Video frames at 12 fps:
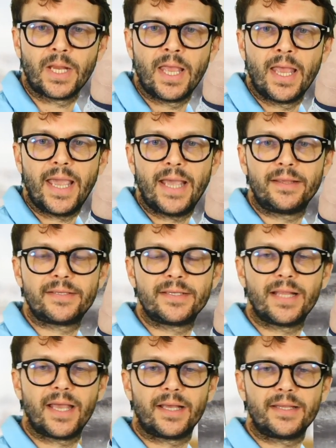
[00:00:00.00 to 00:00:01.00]
And this is
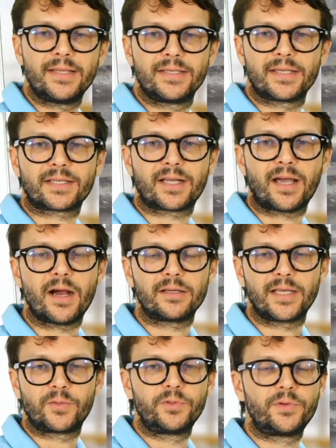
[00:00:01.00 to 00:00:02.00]
a scar
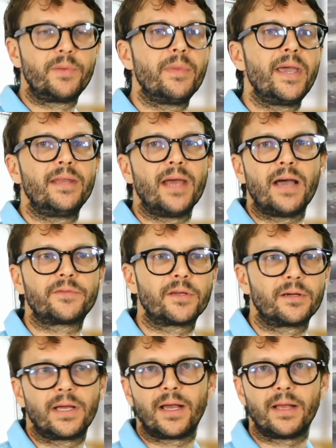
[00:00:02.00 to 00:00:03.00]
that would remain after
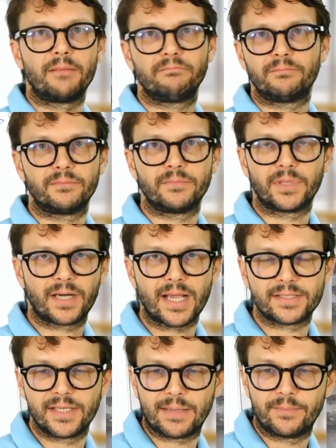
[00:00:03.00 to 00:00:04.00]
a
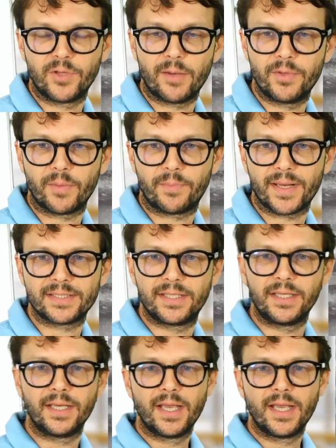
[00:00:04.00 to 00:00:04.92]
classic abdominoplasty.